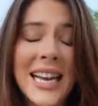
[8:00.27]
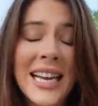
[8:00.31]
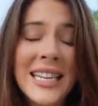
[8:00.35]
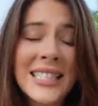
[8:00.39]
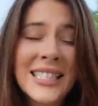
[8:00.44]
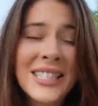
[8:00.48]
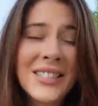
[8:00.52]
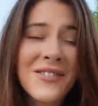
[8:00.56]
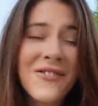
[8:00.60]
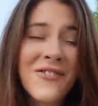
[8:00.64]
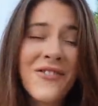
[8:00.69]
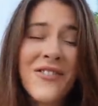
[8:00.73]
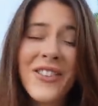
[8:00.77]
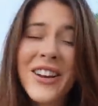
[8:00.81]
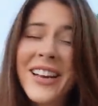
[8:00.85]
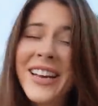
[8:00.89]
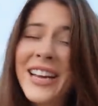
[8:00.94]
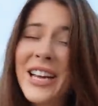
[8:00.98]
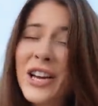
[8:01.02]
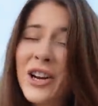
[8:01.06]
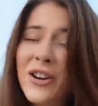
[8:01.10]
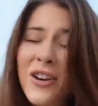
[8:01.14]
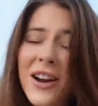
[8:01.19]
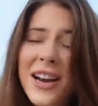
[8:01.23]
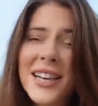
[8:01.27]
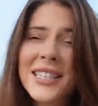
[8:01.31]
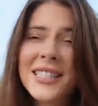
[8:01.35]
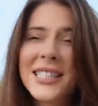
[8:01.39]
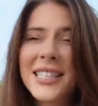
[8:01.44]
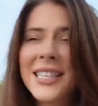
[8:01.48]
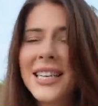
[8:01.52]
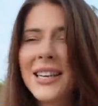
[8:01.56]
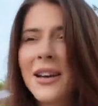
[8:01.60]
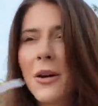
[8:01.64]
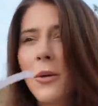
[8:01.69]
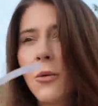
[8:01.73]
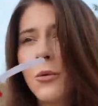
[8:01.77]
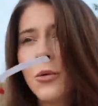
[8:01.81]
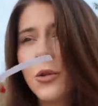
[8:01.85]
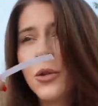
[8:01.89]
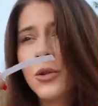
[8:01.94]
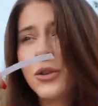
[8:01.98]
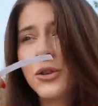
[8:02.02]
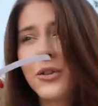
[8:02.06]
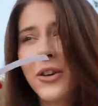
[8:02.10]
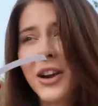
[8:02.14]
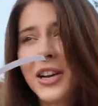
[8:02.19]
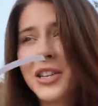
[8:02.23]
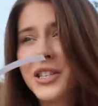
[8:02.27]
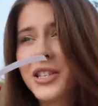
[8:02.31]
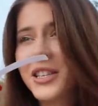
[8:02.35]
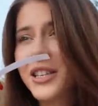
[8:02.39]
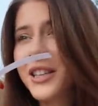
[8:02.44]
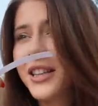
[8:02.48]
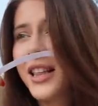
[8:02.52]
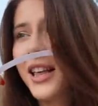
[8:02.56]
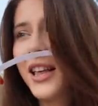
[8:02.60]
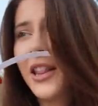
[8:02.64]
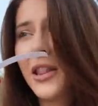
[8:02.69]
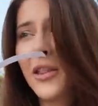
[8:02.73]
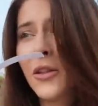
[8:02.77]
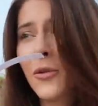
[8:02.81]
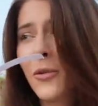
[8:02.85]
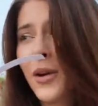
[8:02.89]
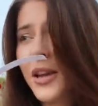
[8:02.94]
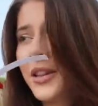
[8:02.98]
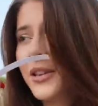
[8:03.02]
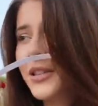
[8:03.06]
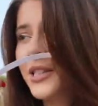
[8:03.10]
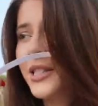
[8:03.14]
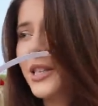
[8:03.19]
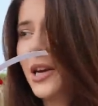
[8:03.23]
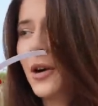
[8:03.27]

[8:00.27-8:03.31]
It's freaking crazy the direction that the weather's